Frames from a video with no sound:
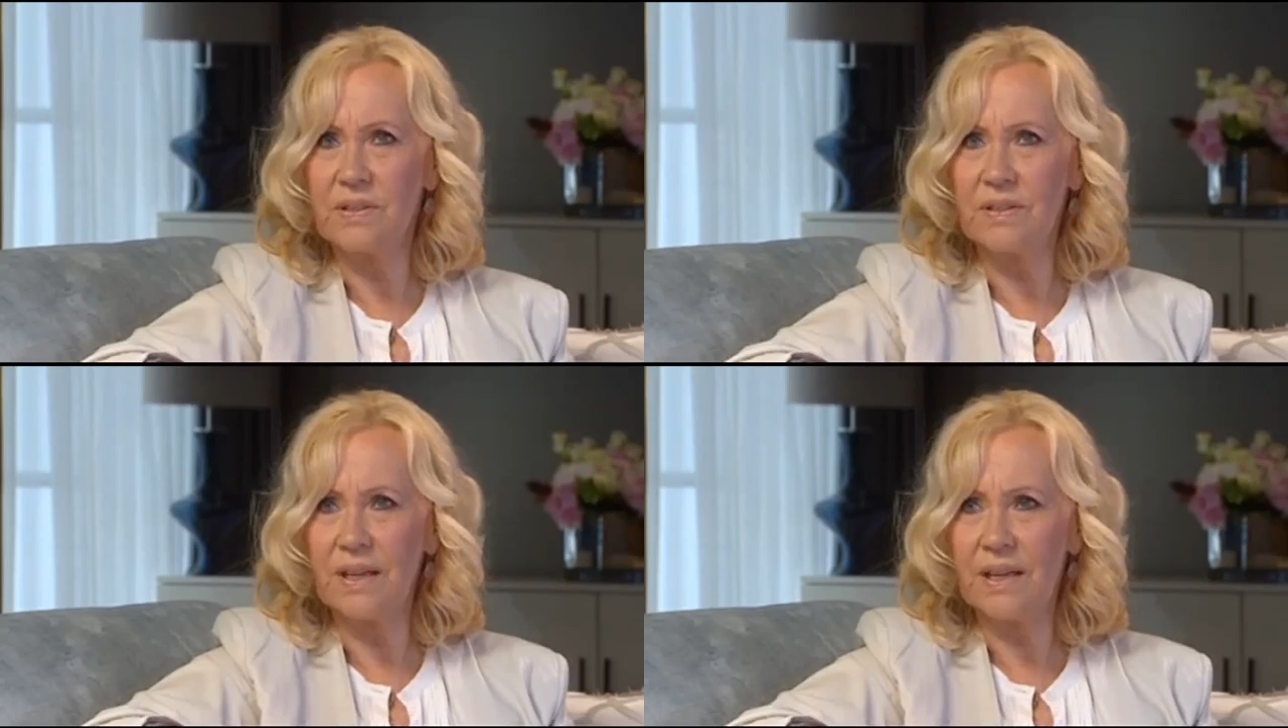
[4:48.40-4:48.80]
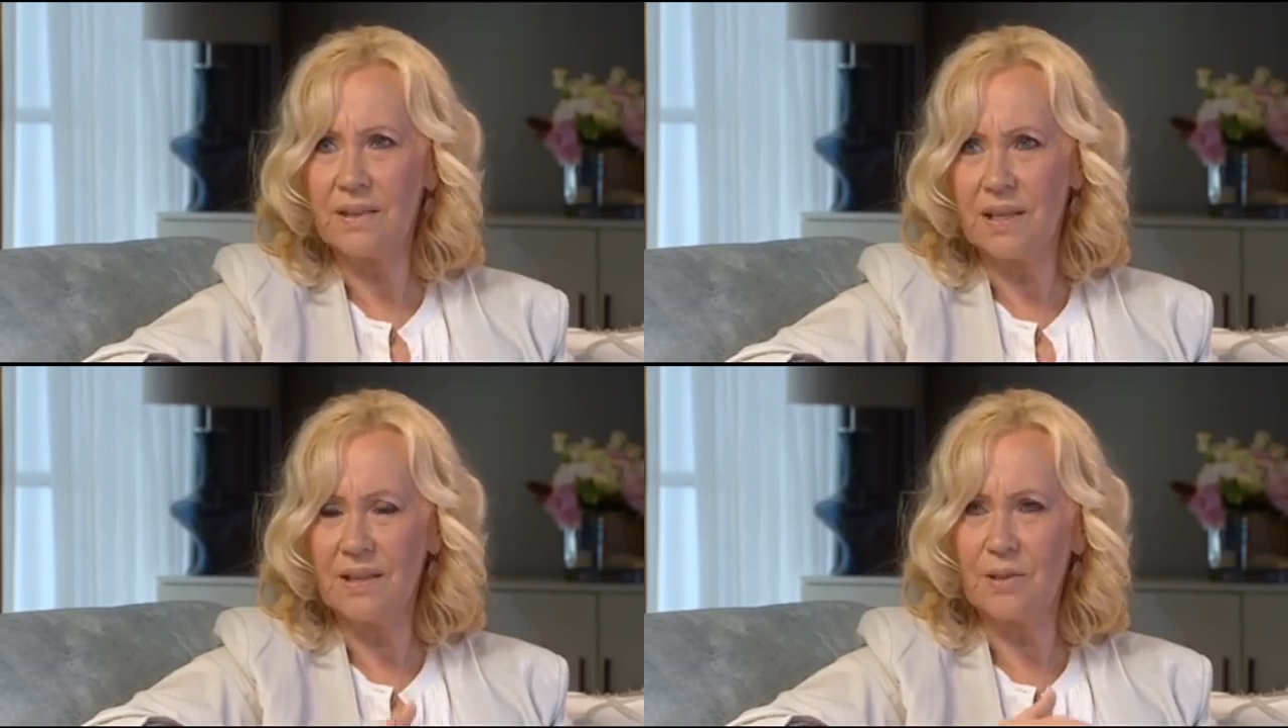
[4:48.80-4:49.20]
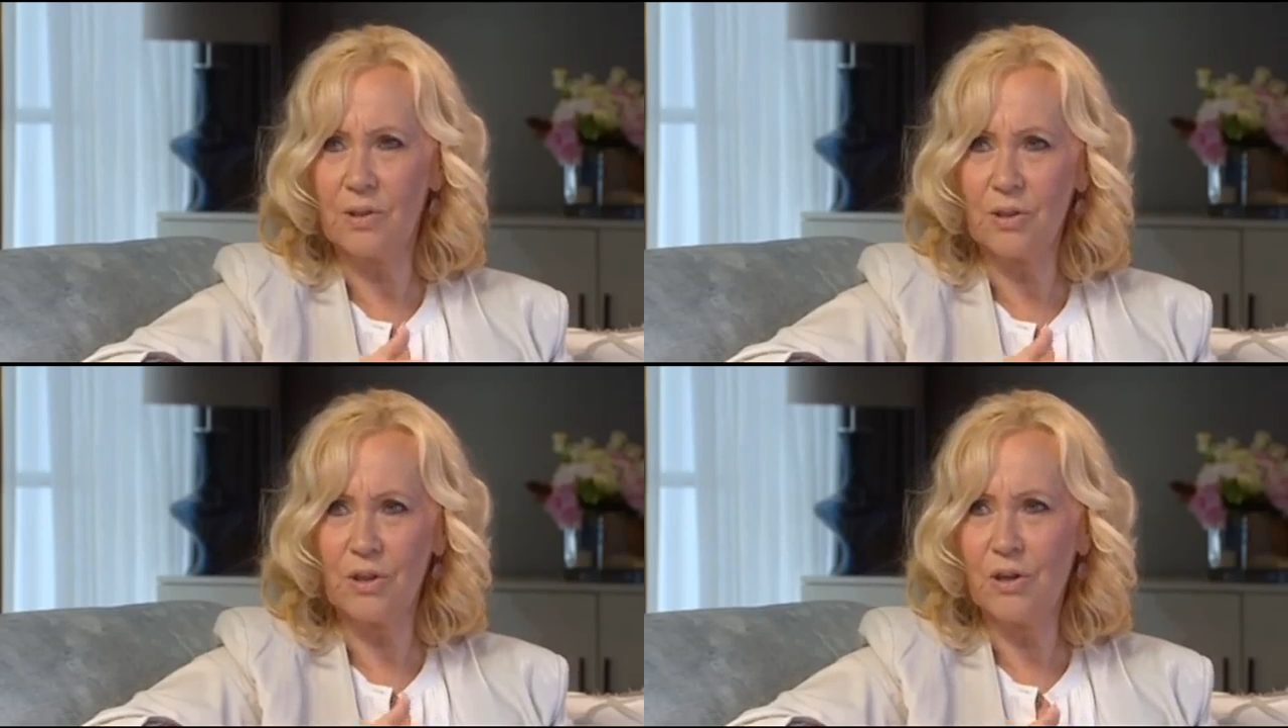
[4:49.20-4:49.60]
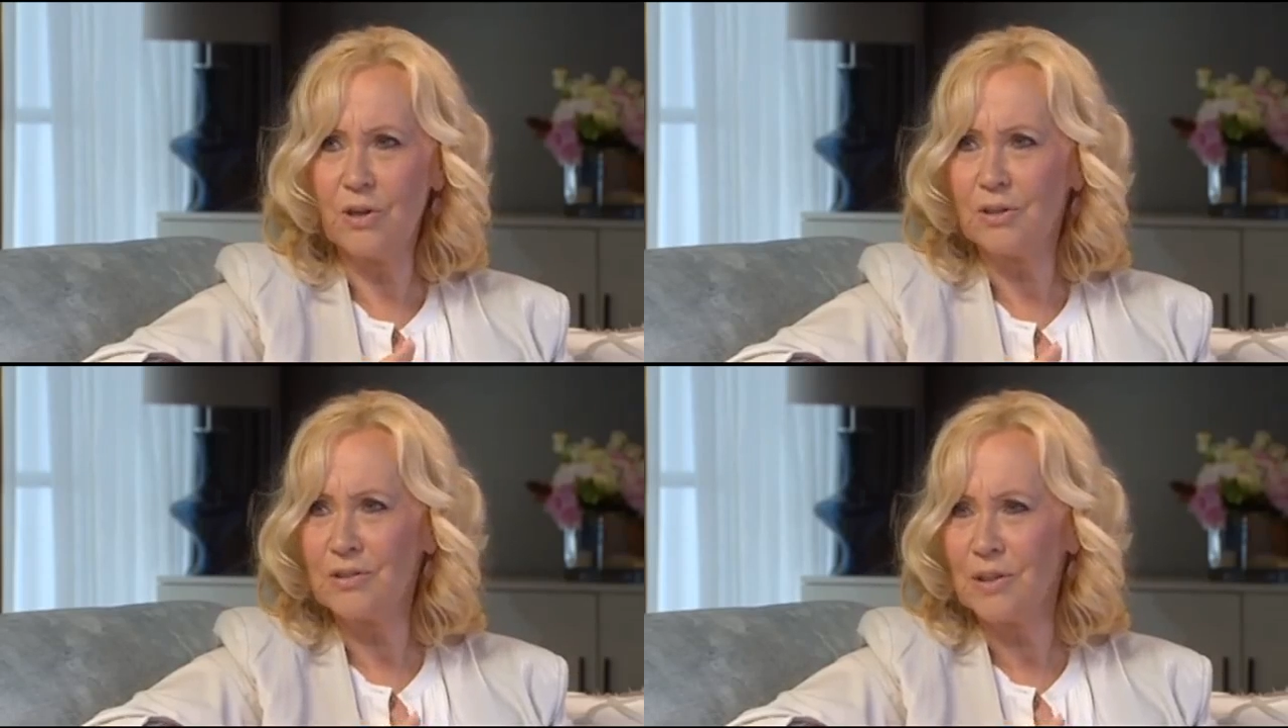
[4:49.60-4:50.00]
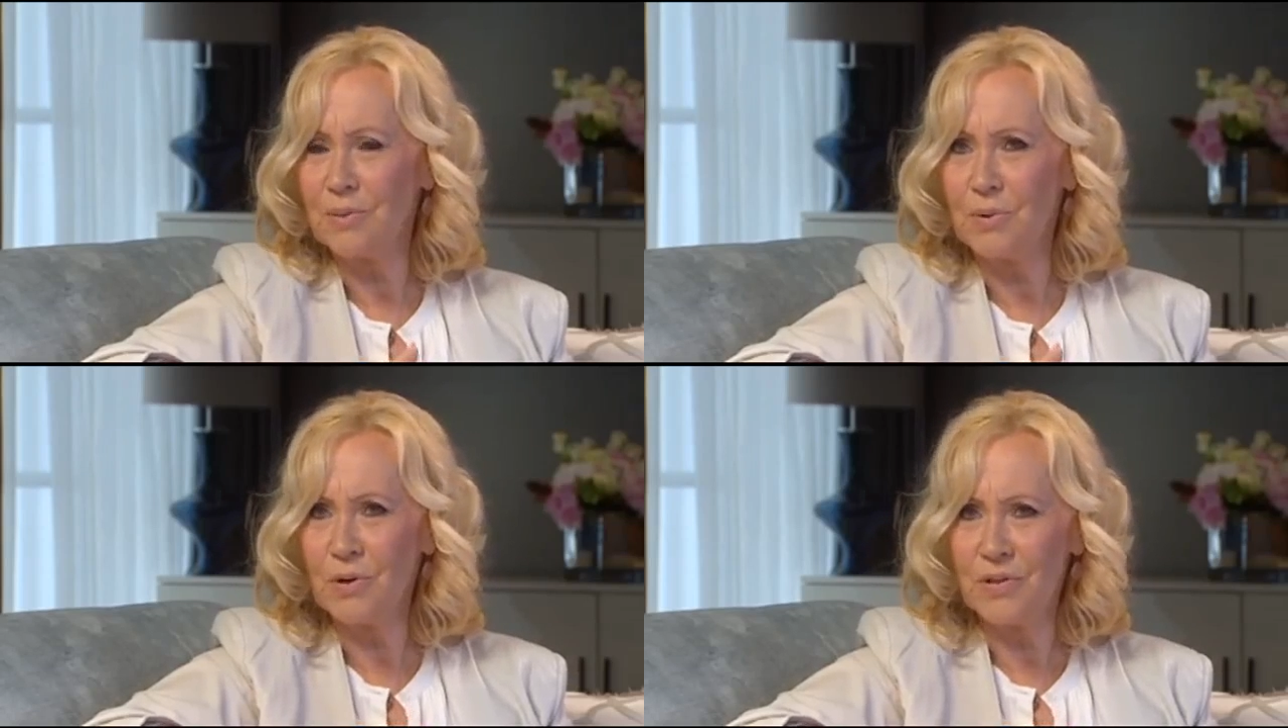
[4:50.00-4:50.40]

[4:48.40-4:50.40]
I think the girls and the boys,